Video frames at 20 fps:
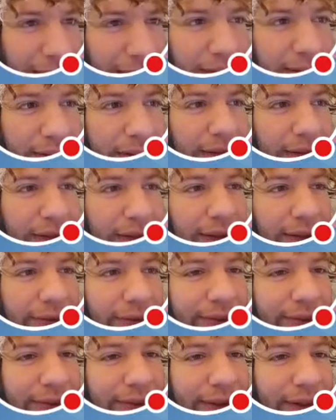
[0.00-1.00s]
I ran a life
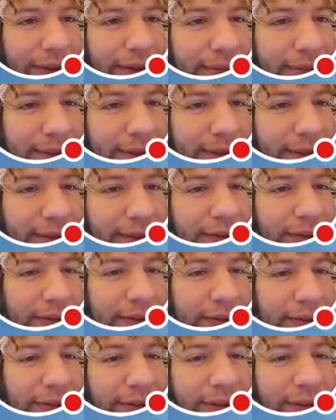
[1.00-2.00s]
rune on it because
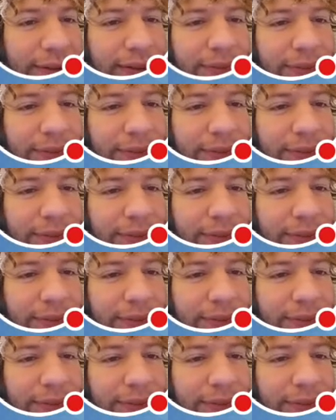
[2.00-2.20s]
there's really no